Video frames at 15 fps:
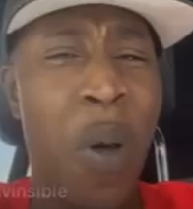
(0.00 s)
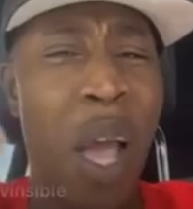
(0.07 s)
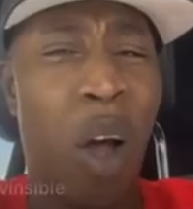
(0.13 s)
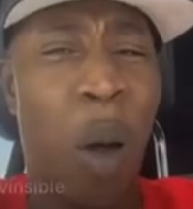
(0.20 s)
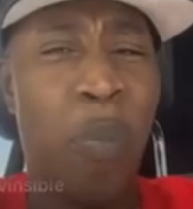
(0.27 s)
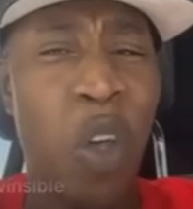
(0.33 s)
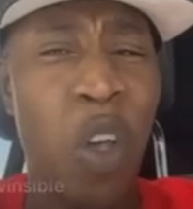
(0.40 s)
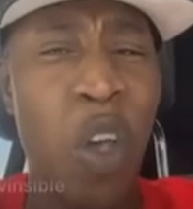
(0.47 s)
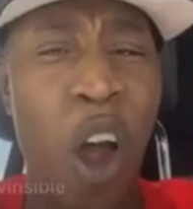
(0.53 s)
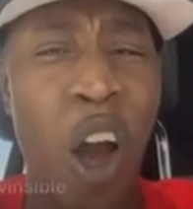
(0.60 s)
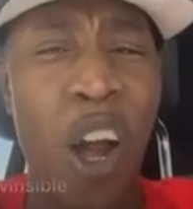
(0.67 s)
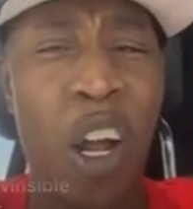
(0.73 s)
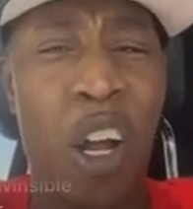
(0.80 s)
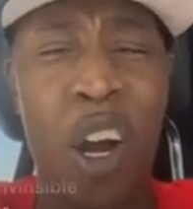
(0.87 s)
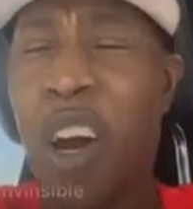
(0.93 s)
wake up to
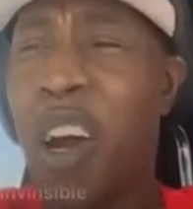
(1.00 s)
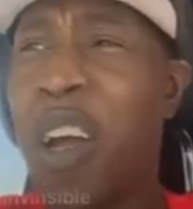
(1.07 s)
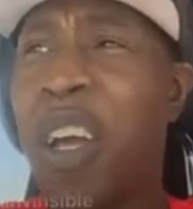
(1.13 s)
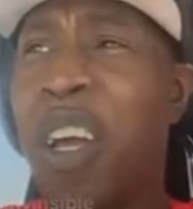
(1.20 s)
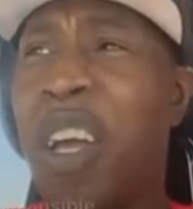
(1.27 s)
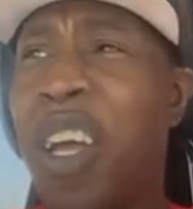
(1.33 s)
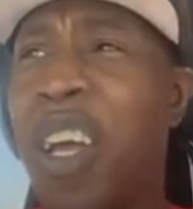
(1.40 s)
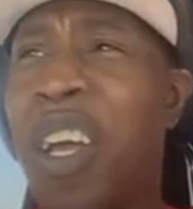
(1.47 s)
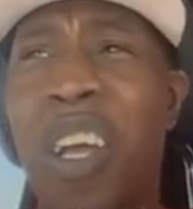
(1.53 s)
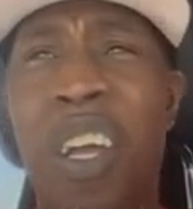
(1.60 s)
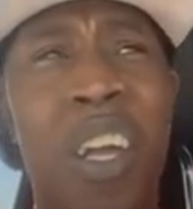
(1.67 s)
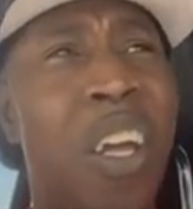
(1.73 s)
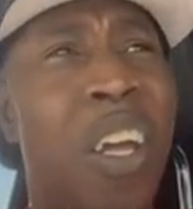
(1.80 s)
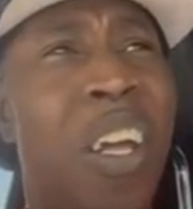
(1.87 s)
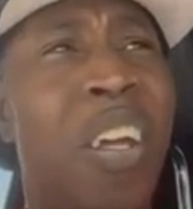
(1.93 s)
your little
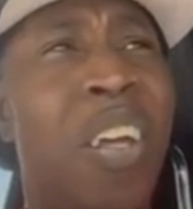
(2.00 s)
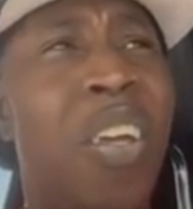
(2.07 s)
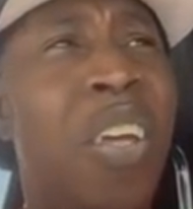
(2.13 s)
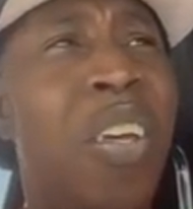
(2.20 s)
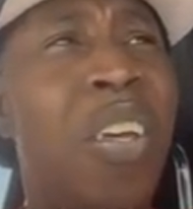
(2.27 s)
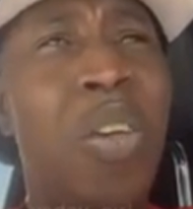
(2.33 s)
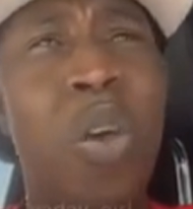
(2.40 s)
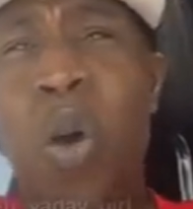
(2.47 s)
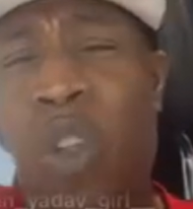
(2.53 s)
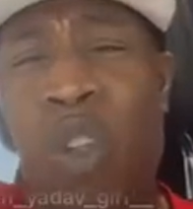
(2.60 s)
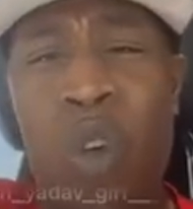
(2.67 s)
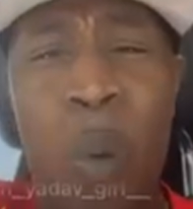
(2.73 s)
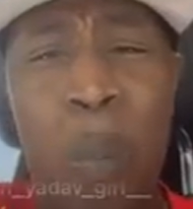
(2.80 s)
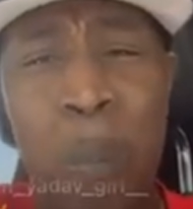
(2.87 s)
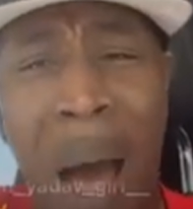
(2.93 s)

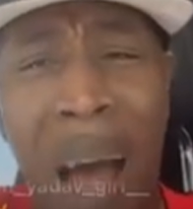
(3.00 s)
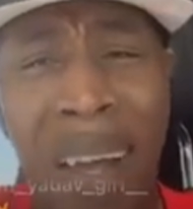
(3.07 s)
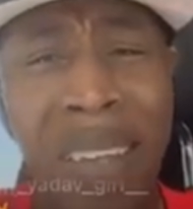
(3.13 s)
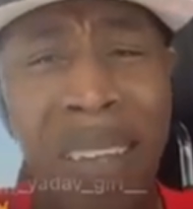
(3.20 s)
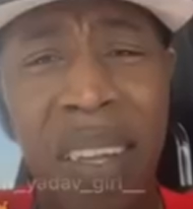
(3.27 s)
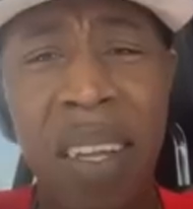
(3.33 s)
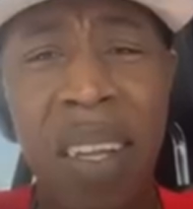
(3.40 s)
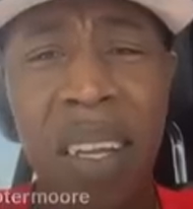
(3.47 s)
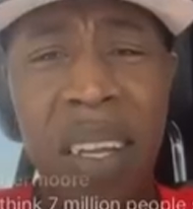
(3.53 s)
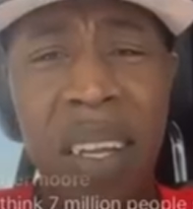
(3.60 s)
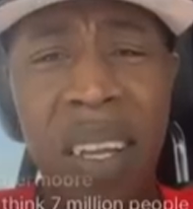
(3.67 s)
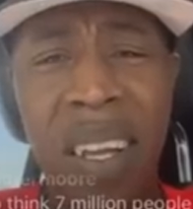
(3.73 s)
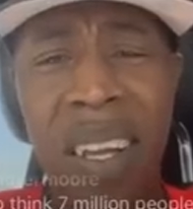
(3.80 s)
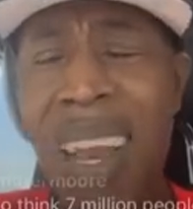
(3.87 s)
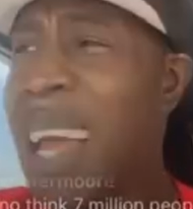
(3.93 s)
YouTube box.
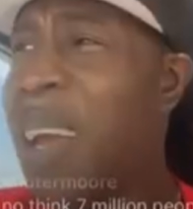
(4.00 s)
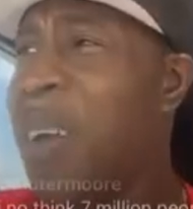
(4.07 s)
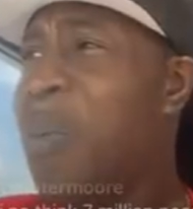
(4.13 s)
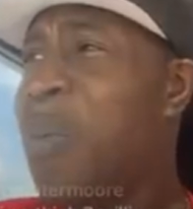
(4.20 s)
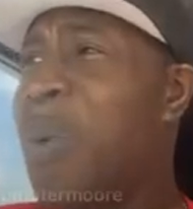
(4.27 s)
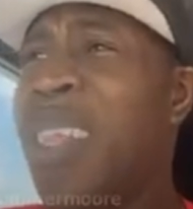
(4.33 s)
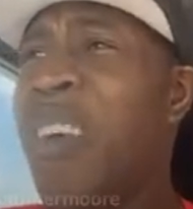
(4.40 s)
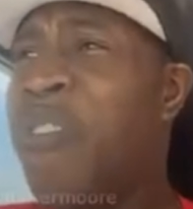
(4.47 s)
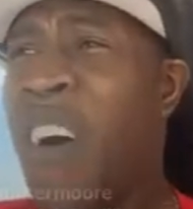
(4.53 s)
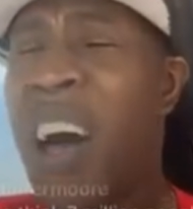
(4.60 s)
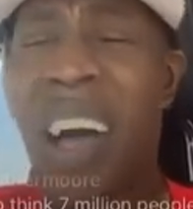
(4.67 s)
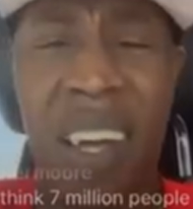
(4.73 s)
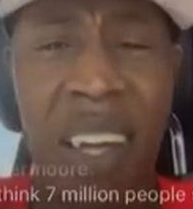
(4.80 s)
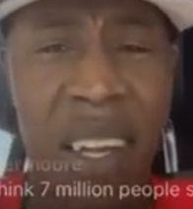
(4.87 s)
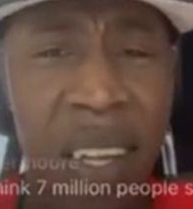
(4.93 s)
Like, what the
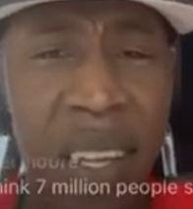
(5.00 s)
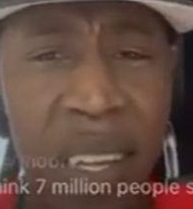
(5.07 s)
fuck?